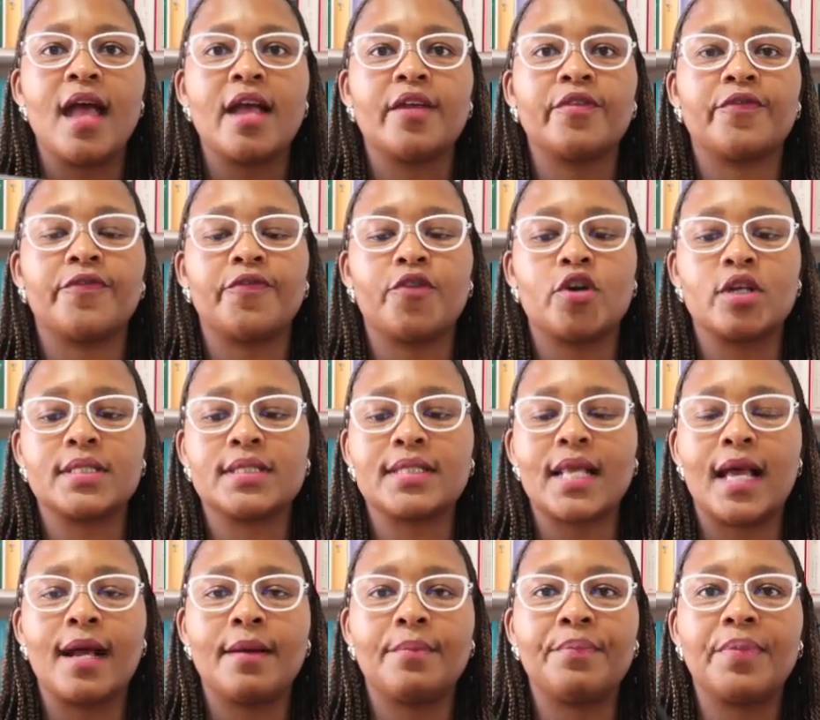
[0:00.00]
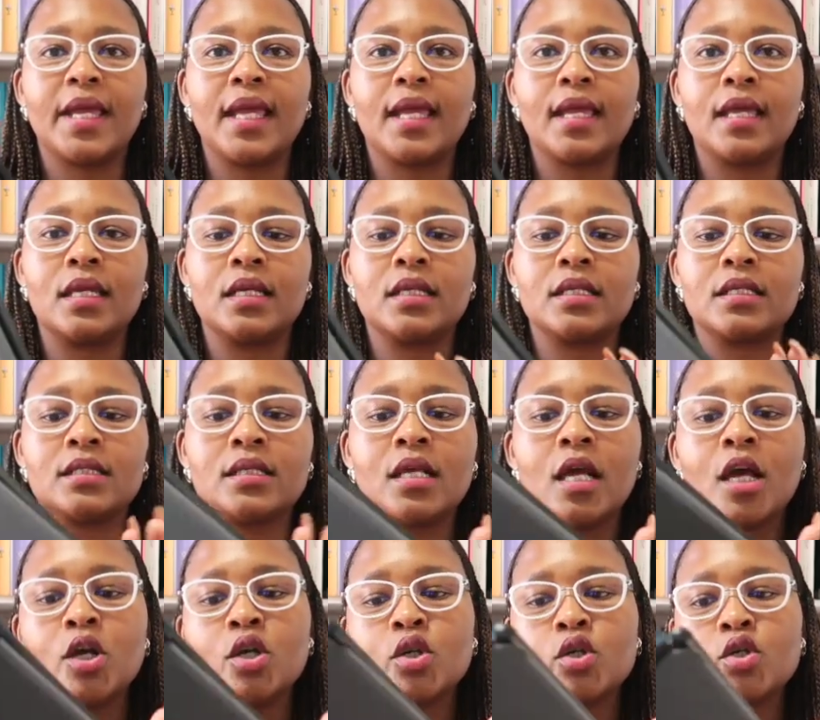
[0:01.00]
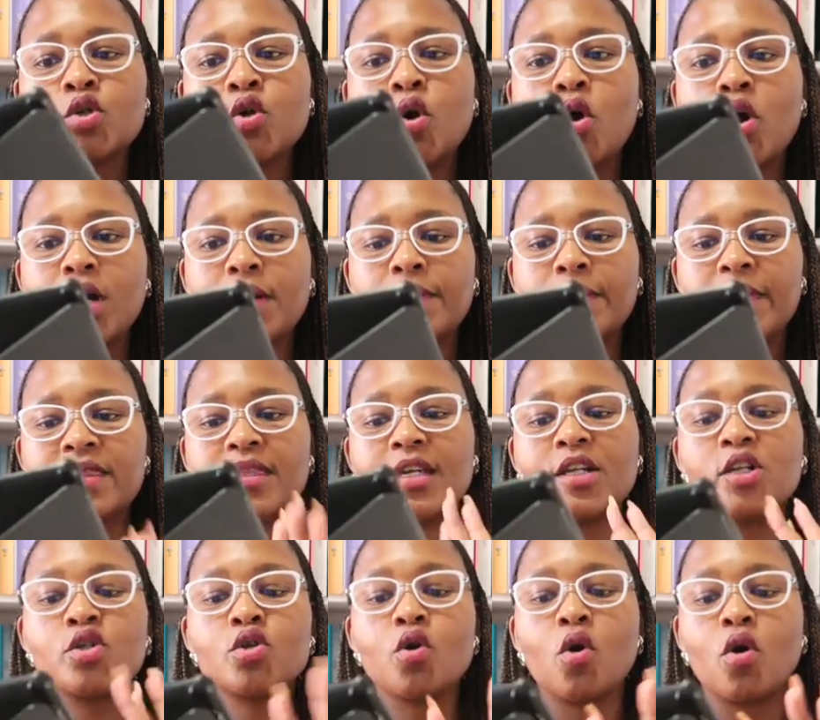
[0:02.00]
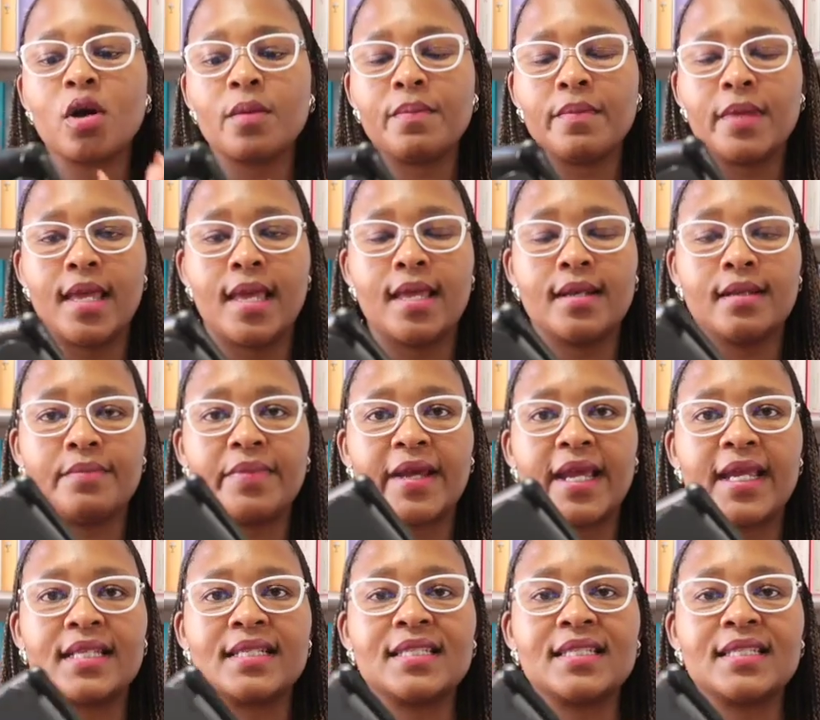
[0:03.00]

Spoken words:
And first up is The Chalk Man by